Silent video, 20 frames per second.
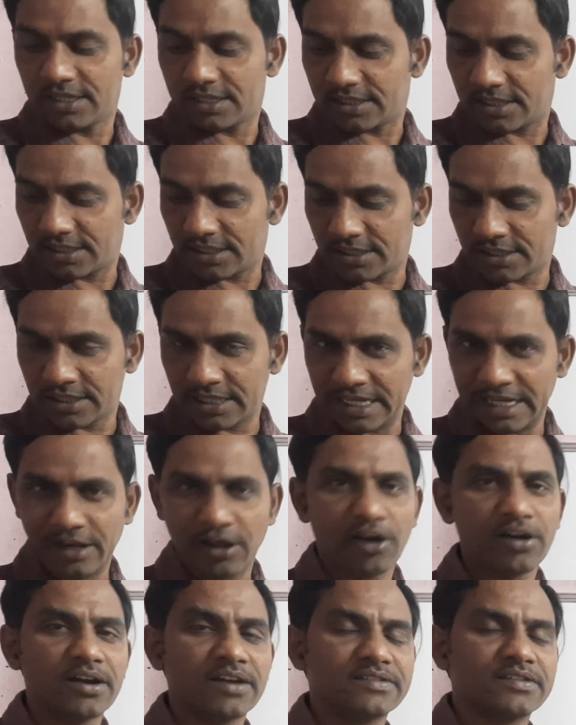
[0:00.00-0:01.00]
a
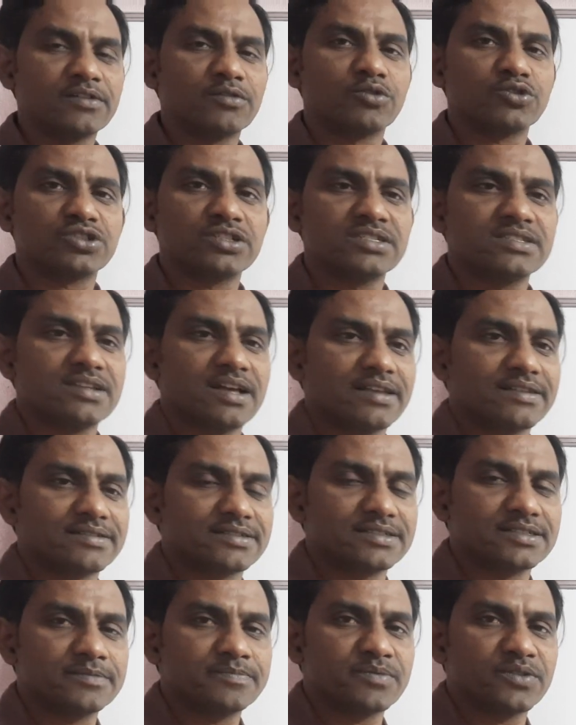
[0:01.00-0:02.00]
long answer question is asked.